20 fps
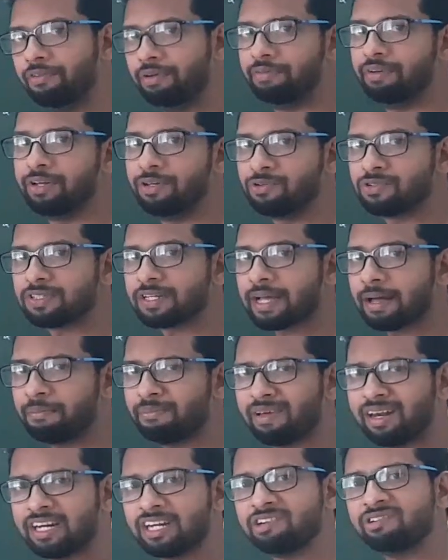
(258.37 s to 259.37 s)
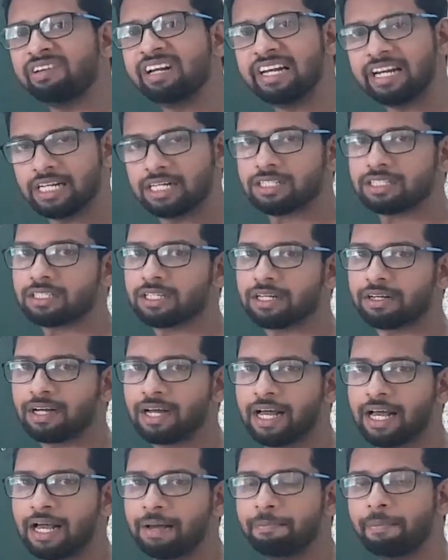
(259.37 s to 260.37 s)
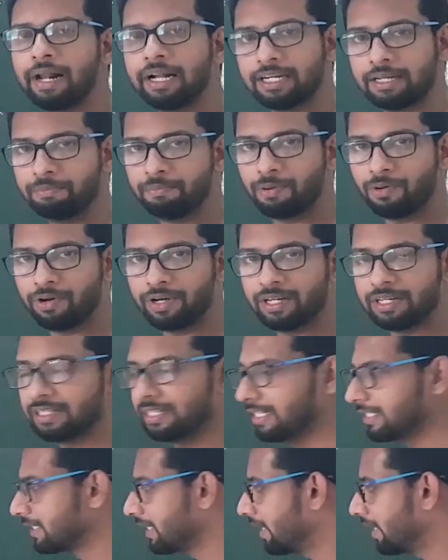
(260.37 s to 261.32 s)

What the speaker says: we will use comparatively less melting point. These